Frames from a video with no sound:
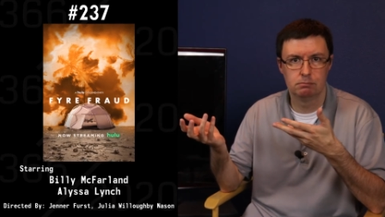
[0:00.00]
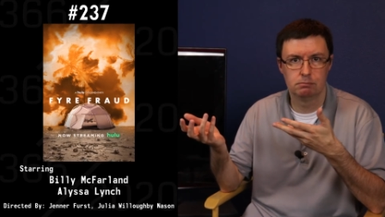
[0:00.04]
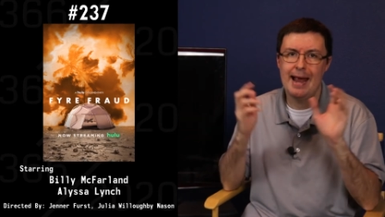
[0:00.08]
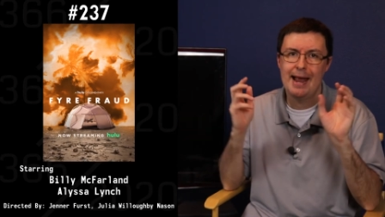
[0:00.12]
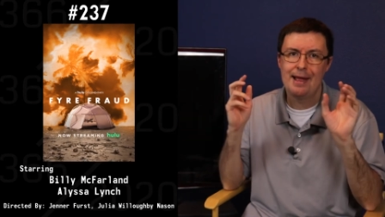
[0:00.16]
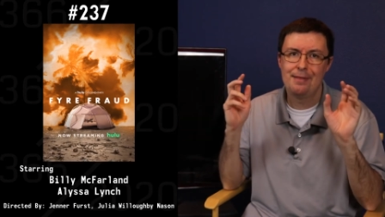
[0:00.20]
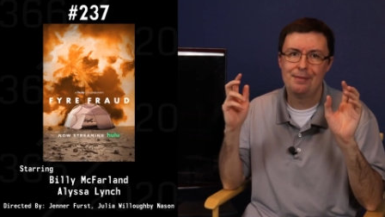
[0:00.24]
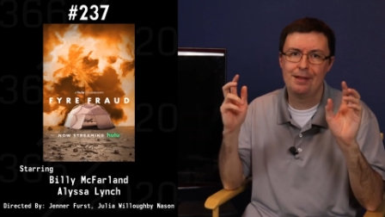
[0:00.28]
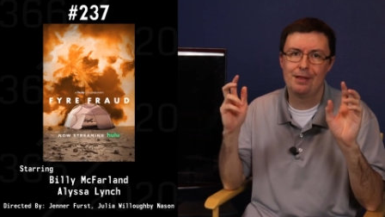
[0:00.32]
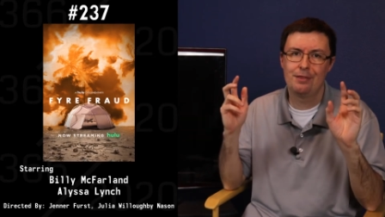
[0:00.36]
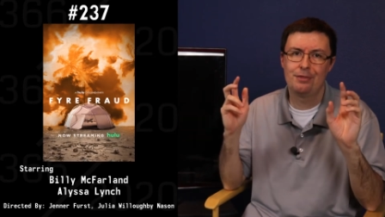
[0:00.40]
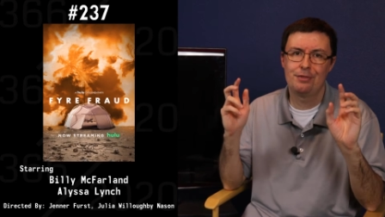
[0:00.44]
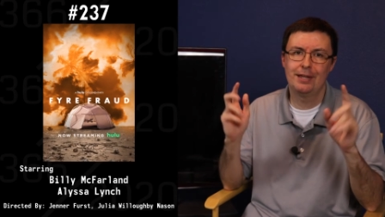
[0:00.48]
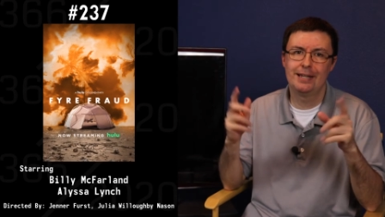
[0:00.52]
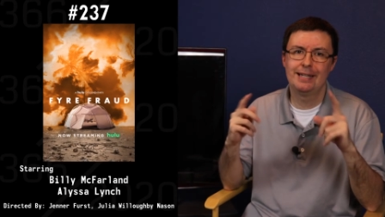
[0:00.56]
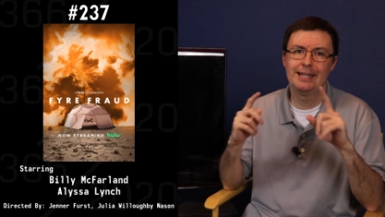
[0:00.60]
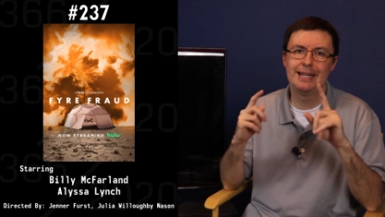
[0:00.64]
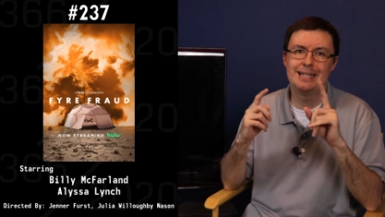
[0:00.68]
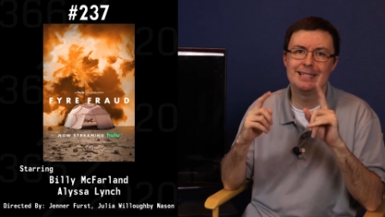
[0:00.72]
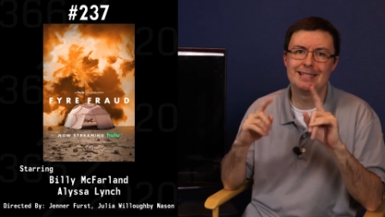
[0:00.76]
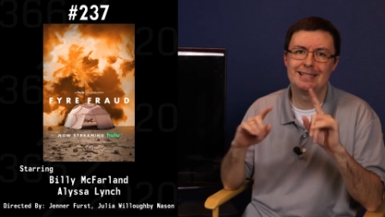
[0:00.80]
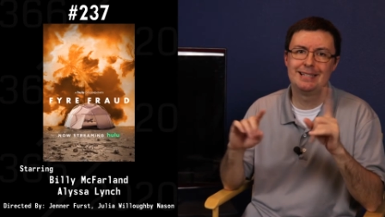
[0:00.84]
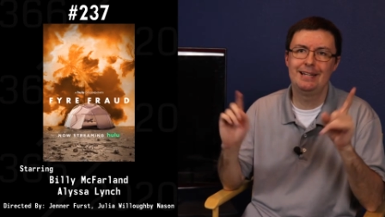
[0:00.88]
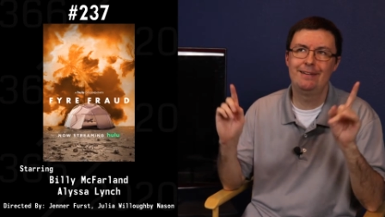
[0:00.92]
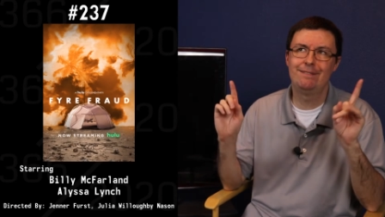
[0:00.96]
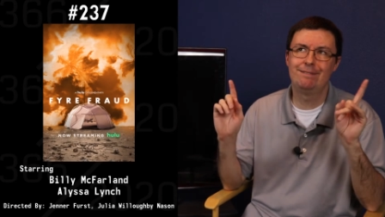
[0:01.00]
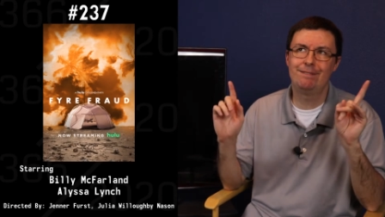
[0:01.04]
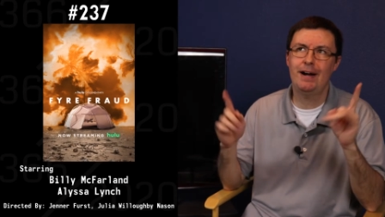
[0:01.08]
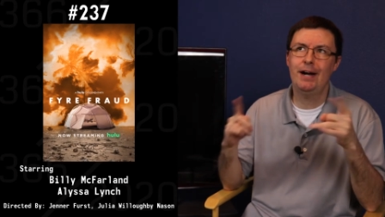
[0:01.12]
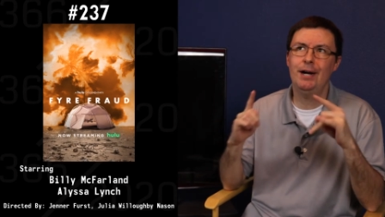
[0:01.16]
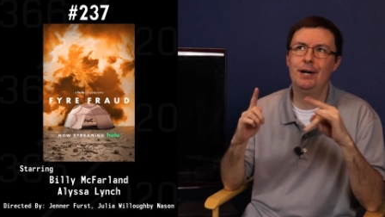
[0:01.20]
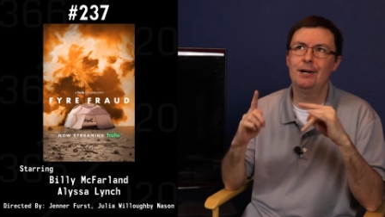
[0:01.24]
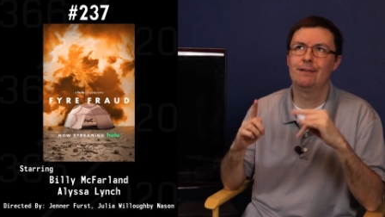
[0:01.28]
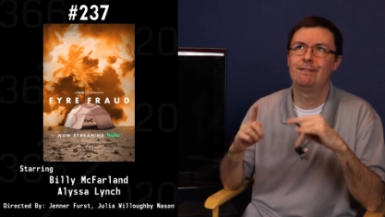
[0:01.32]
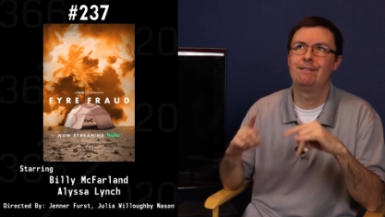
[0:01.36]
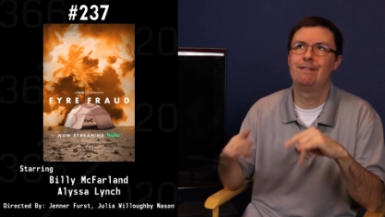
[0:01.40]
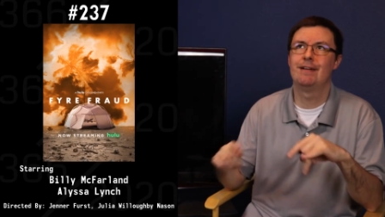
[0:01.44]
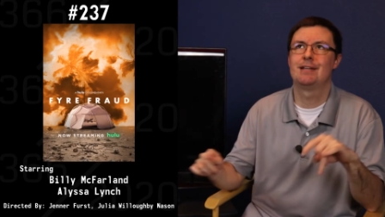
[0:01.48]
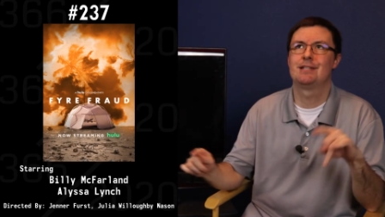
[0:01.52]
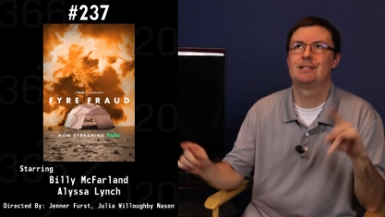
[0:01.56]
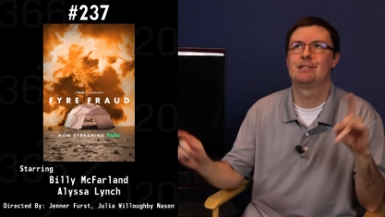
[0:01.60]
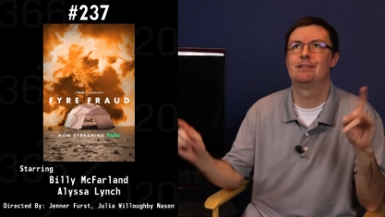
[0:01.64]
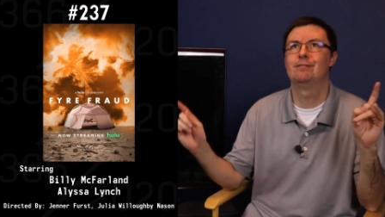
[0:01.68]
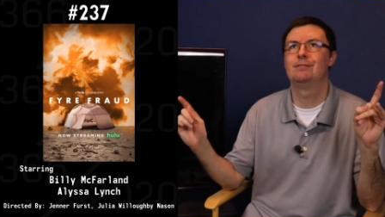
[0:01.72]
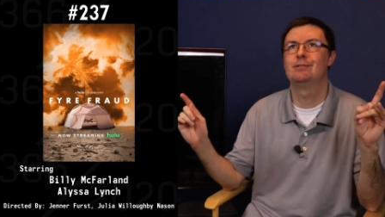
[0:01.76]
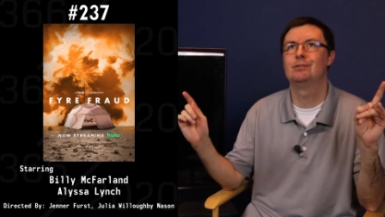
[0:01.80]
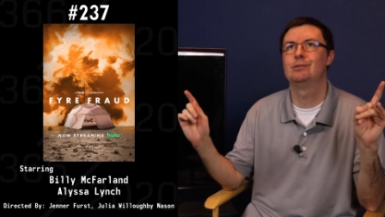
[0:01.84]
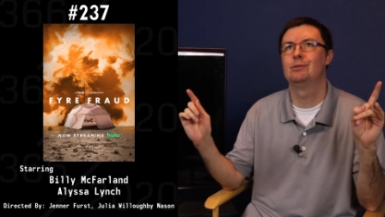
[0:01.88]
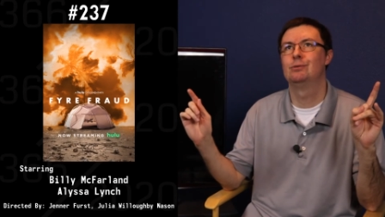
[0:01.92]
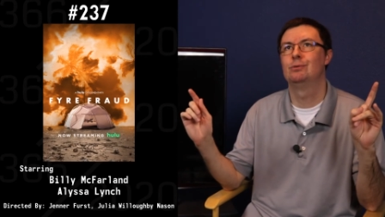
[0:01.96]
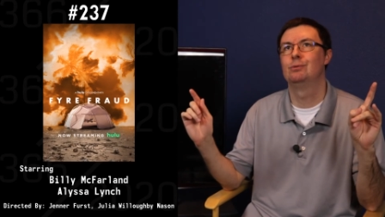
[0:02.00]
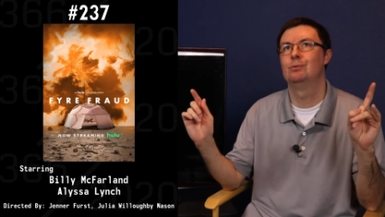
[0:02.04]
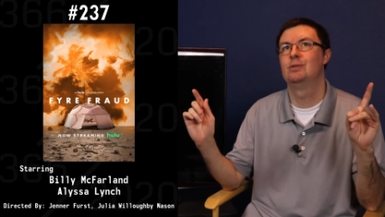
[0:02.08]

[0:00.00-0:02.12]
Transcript: And that thing is the Fyre Festival,